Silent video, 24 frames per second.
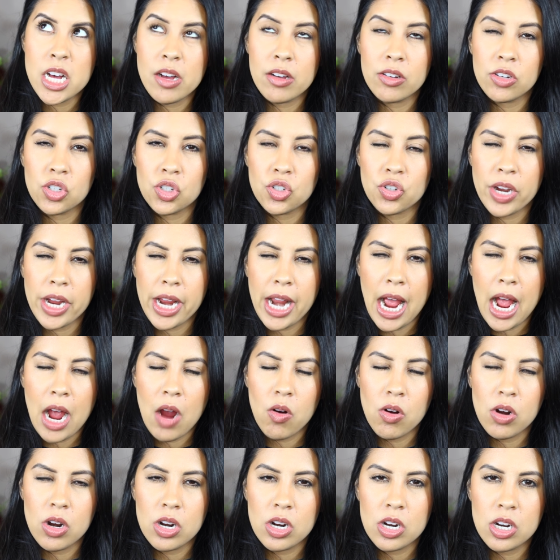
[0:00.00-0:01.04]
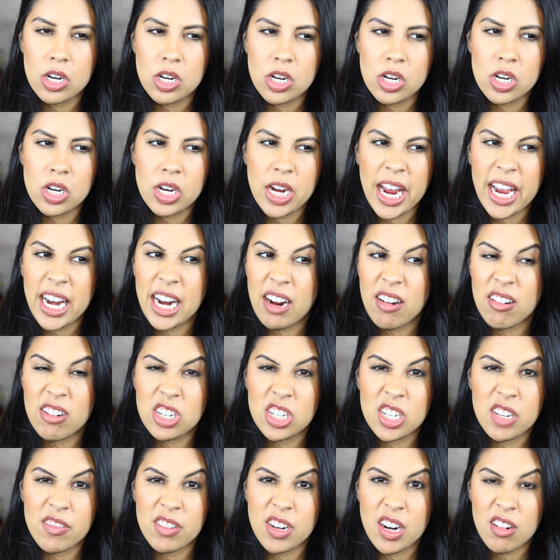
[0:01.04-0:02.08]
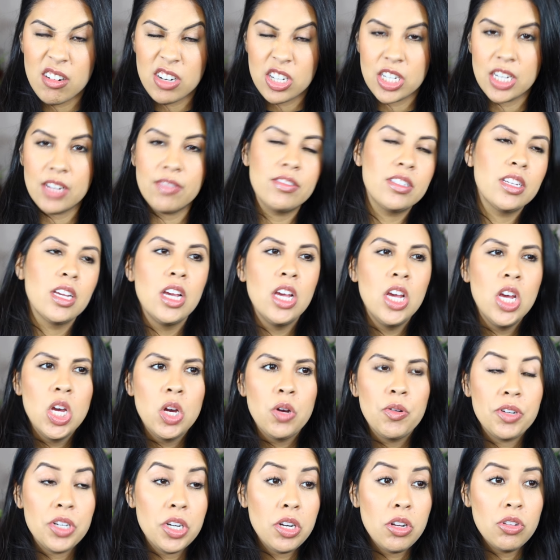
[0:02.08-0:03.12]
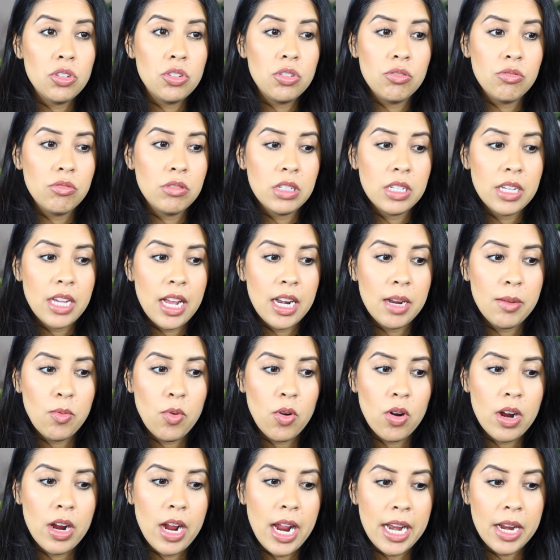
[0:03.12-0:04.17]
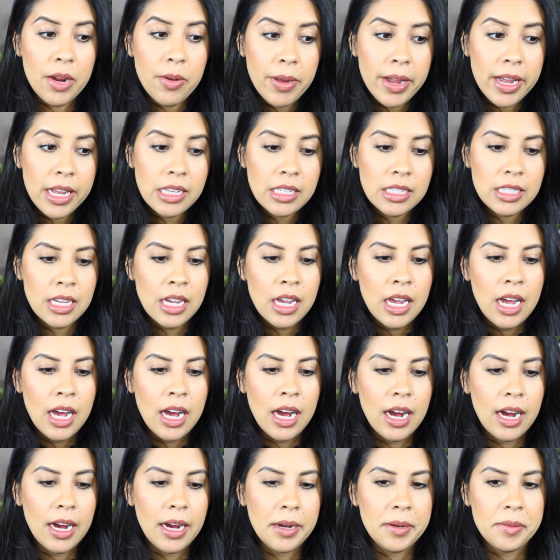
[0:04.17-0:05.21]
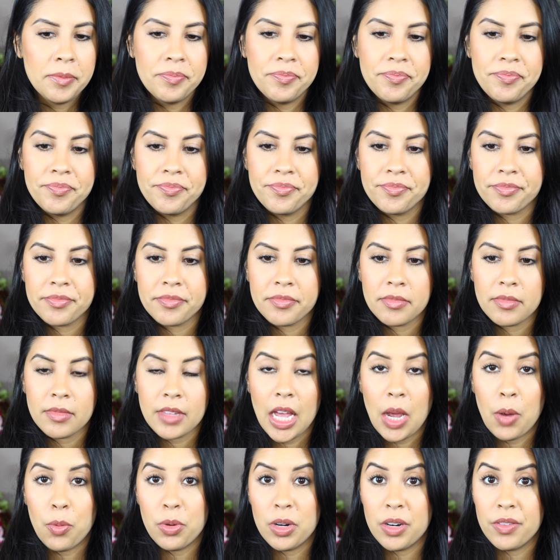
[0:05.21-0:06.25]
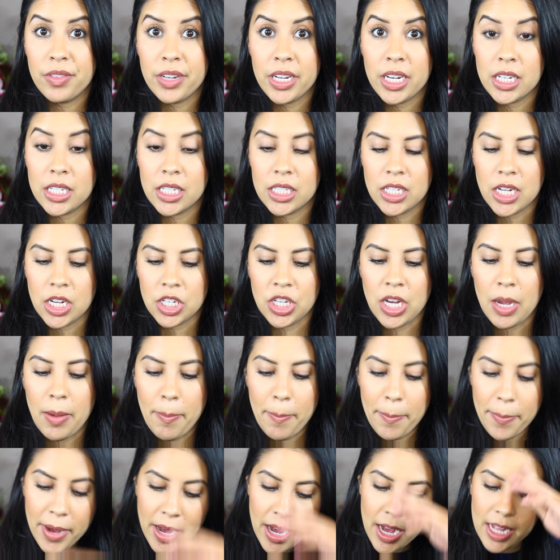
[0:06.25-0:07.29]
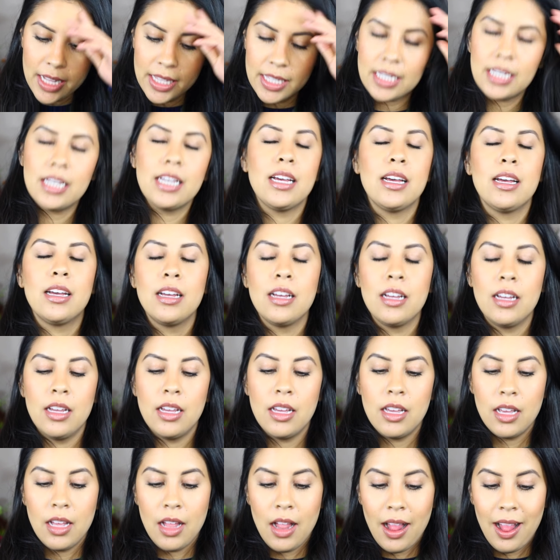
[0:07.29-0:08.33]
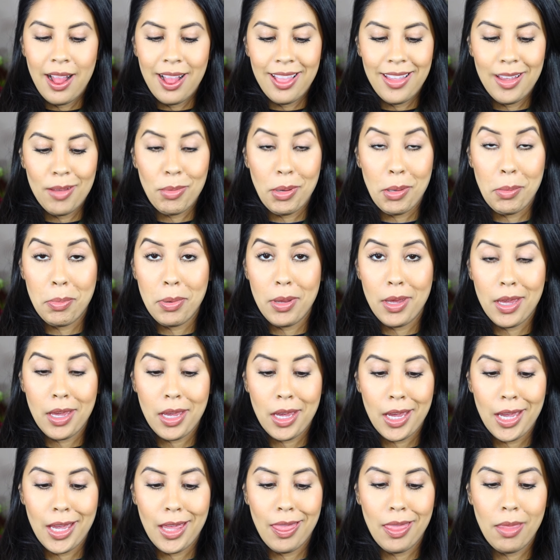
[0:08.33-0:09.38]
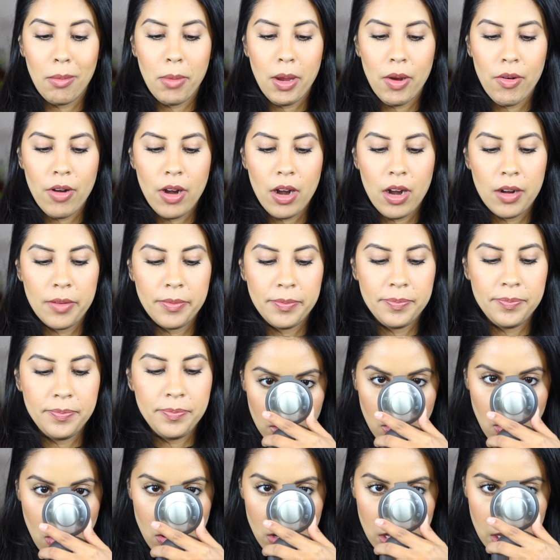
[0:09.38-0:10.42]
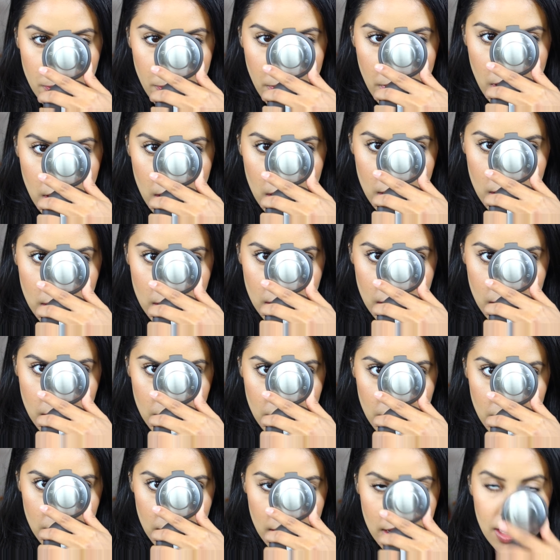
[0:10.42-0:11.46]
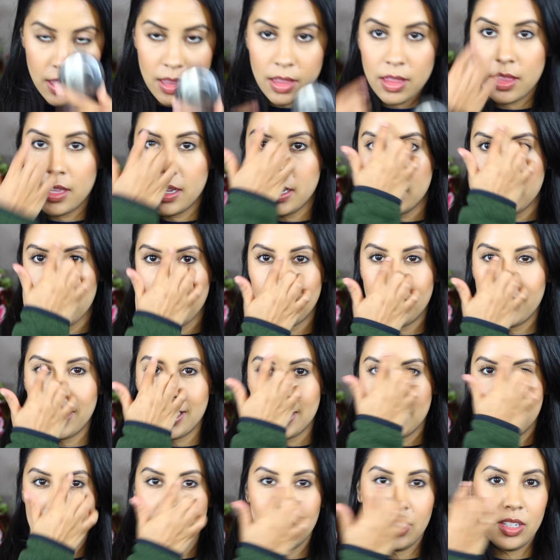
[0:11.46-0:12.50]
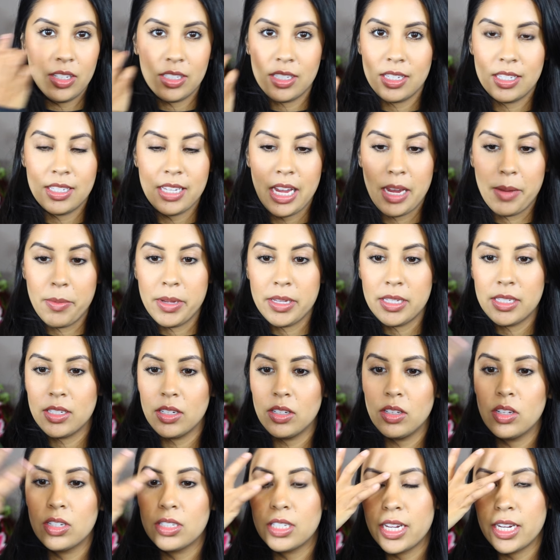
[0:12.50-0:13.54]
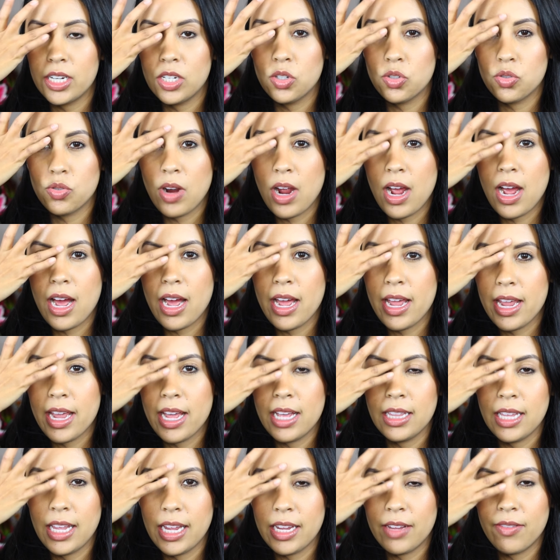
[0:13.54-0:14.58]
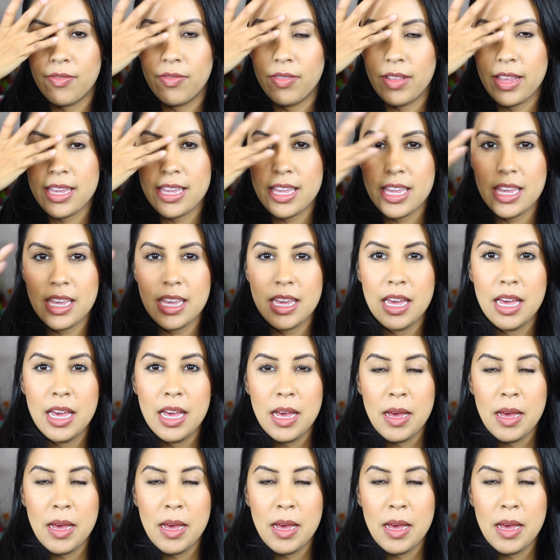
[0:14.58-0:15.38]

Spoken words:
a straight hour, 8-hour, 7-hour shift, which I don't do really anymore anyways, I would have needed to touch up. But let me peek in the mirror. So the only part, this area still looks the same. It still looks like dry and like flaky.